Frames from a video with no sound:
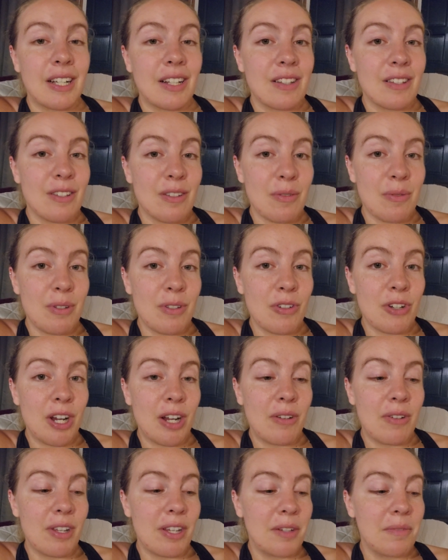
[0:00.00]
It's always
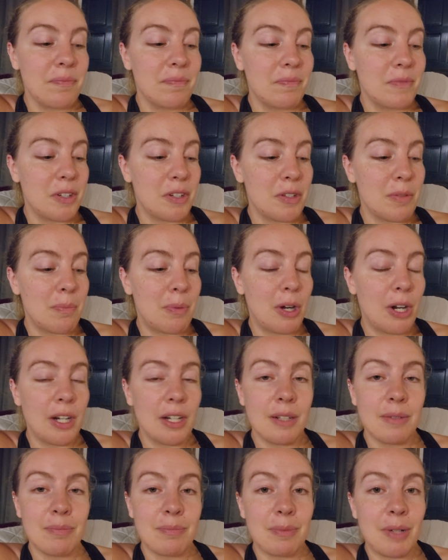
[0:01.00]
grounding. There's a
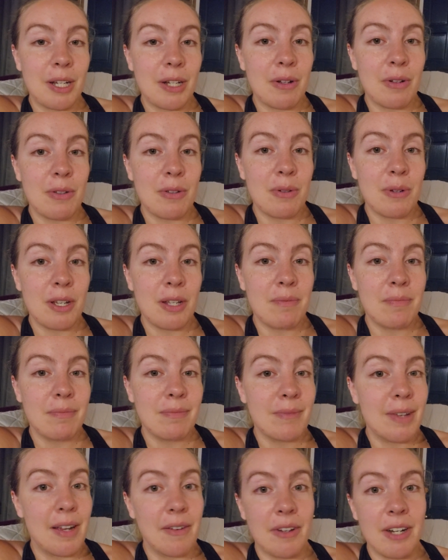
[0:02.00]
park. I go to it
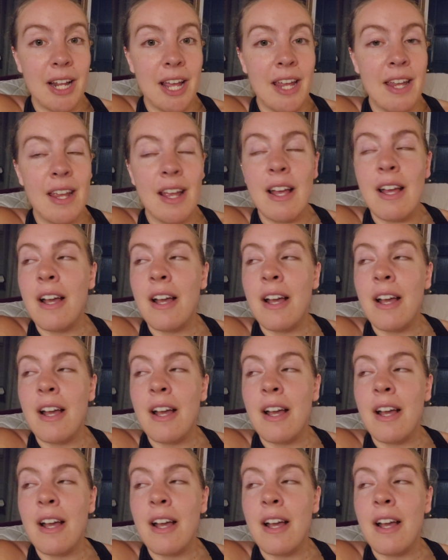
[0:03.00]
every day.